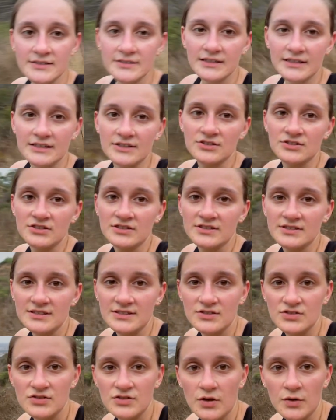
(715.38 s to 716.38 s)
Like it's just, it's
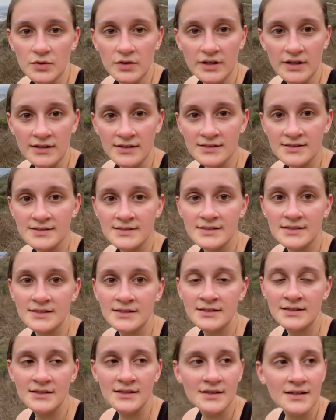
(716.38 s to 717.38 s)
so nice.
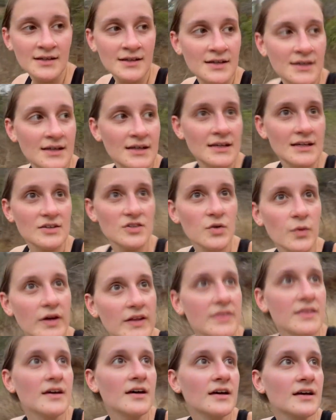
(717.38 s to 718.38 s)
It's quite
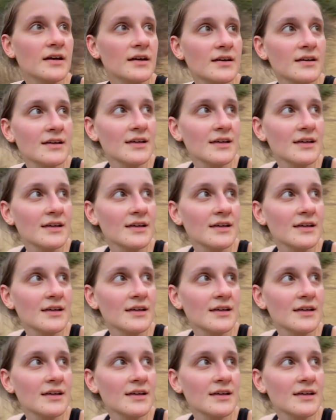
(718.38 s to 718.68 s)
the hike.